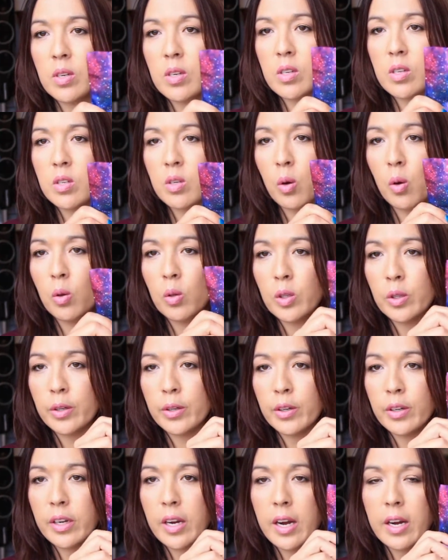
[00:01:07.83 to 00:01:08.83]

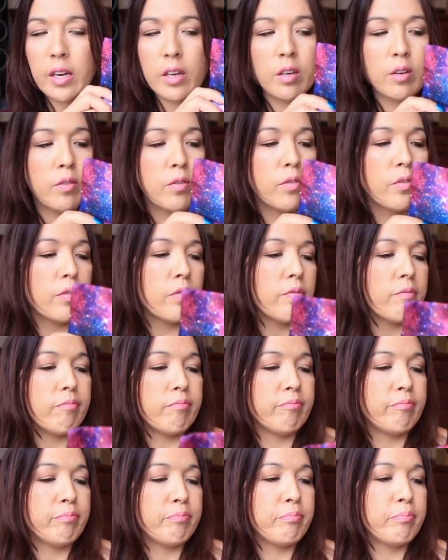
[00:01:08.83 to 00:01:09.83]
solar kind of
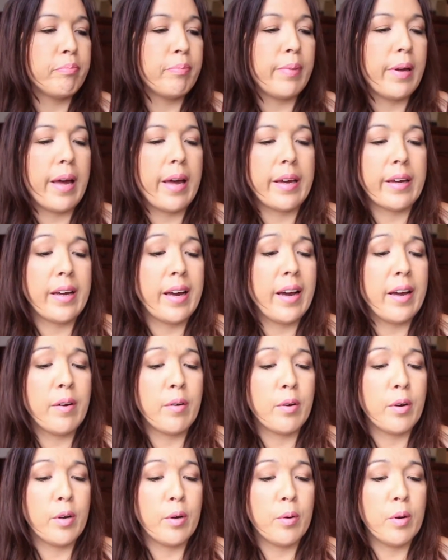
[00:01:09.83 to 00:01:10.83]
bag. I
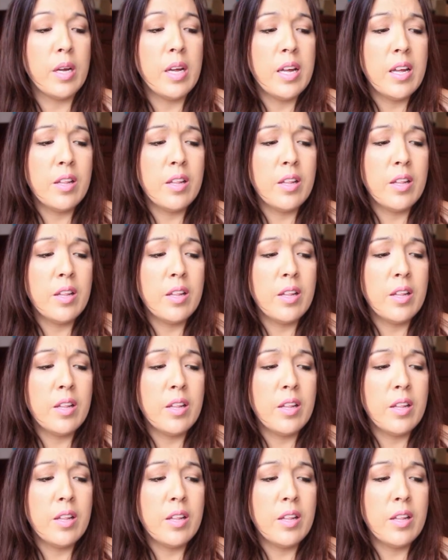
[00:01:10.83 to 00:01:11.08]
don't know.